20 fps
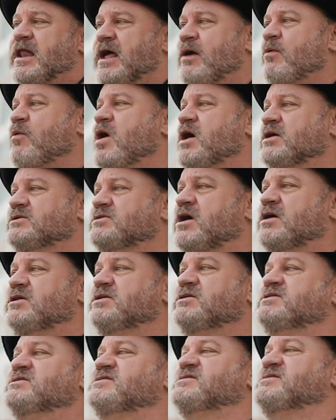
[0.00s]
And I walked
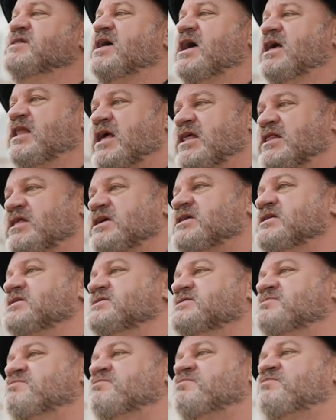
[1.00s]
onto this set, and
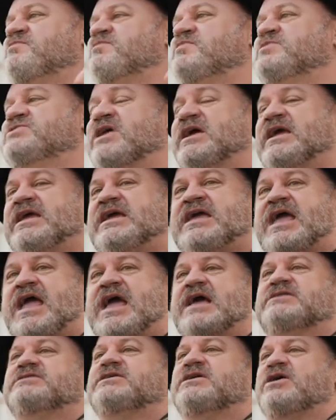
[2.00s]
these
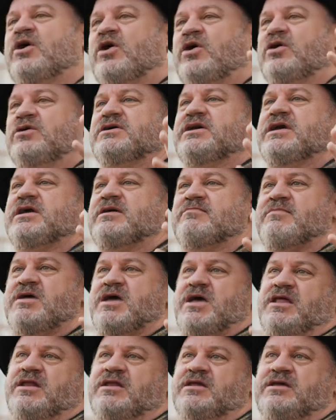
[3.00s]
gigantic hulking
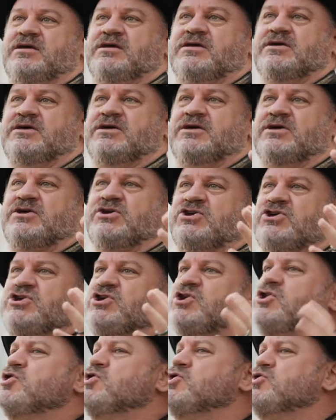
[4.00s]
men,
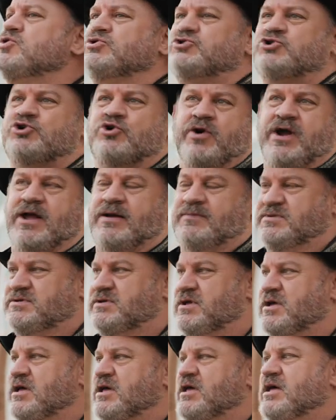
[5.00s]
huge
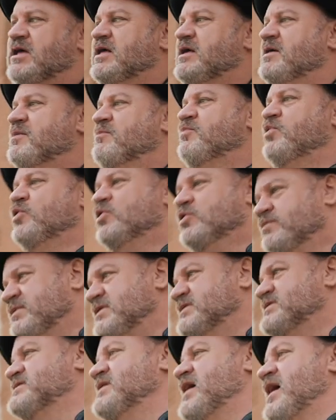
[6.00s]
grips, pulled
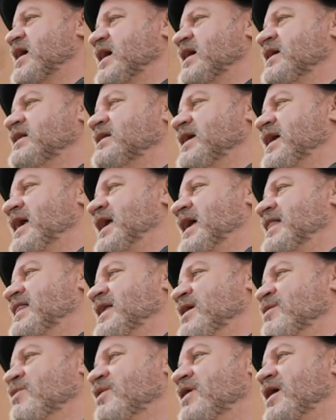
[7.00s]
me aside, and
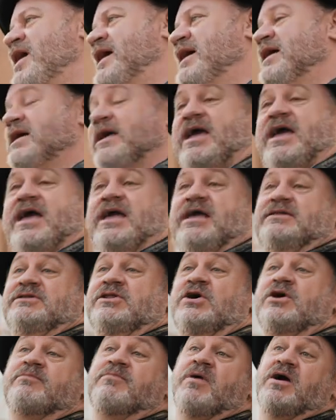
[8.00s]
they were like, hey,
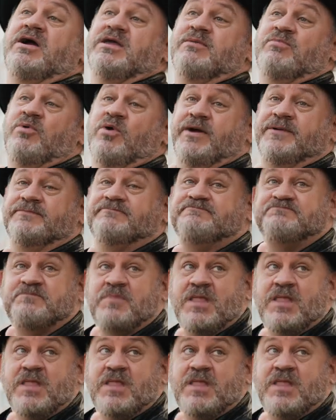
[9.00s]
look, monkey boy,